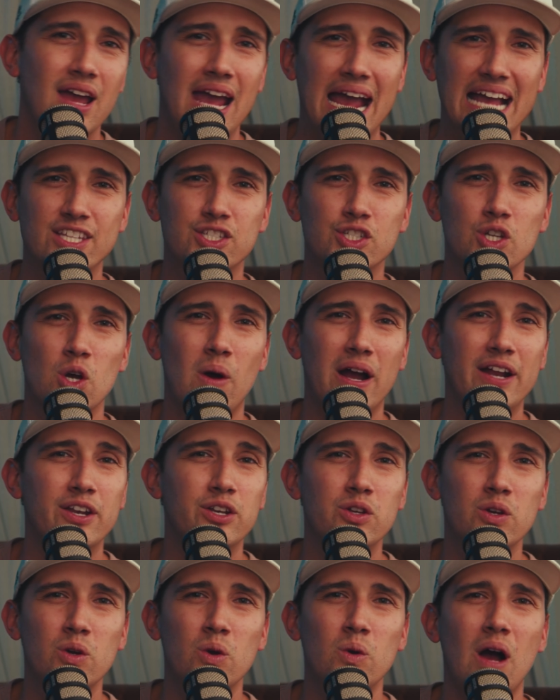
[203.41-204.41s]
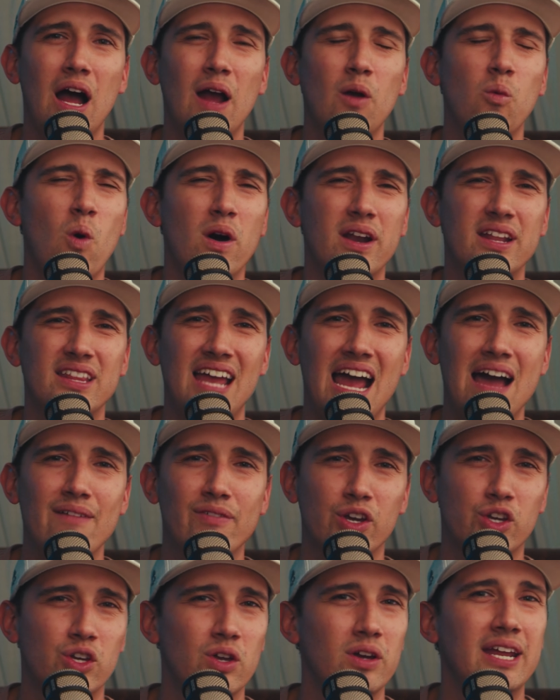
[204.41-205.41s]
And so I knew I wanted to have
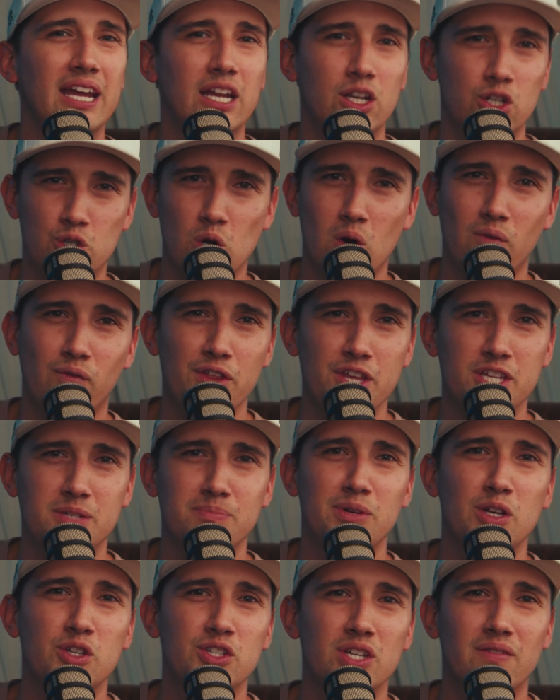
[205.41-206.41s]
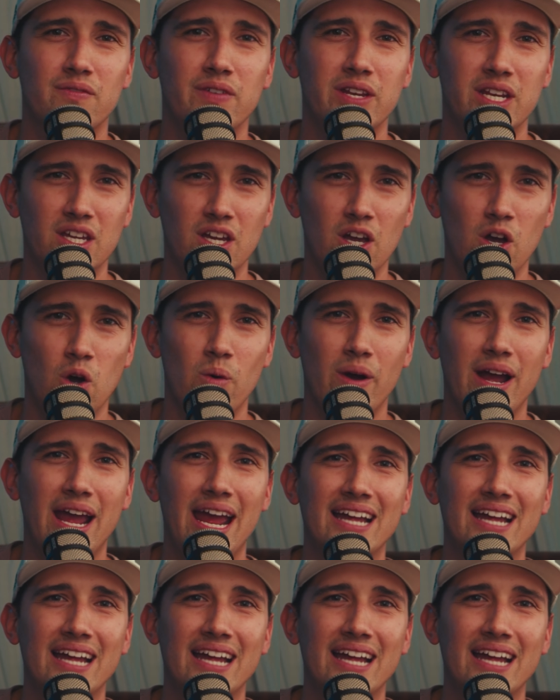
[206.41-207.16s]
a good intro for this music video.